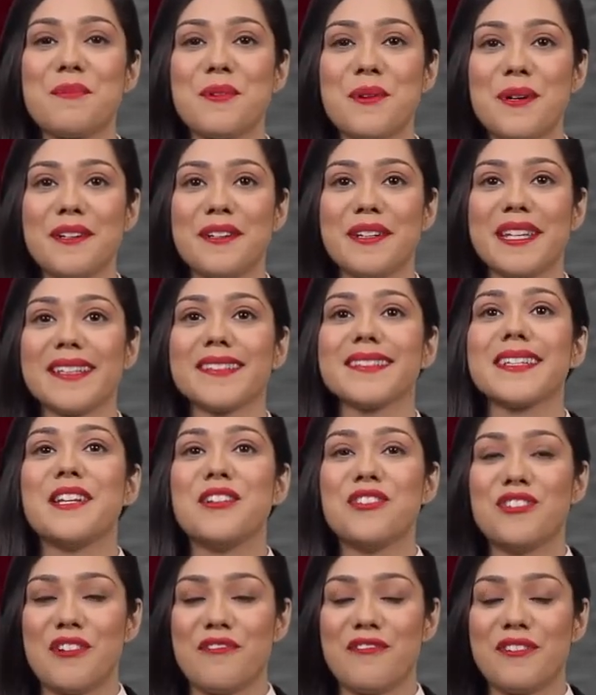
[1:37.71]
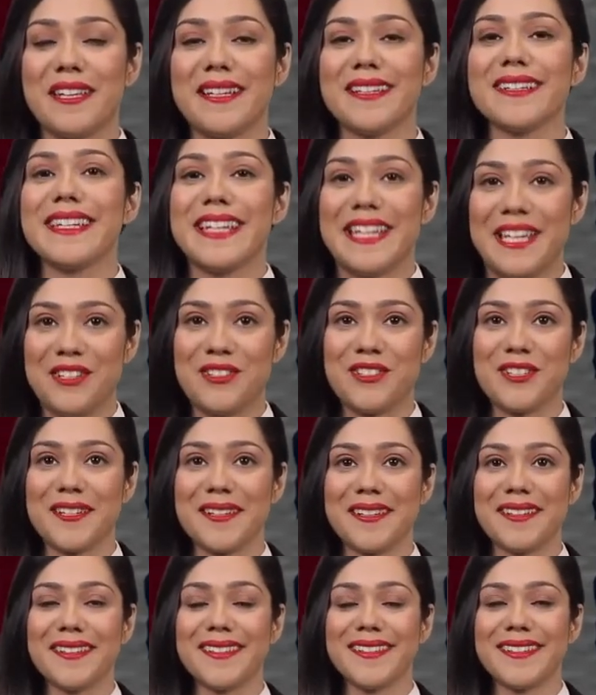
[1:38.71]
breweries in Sheffield each year.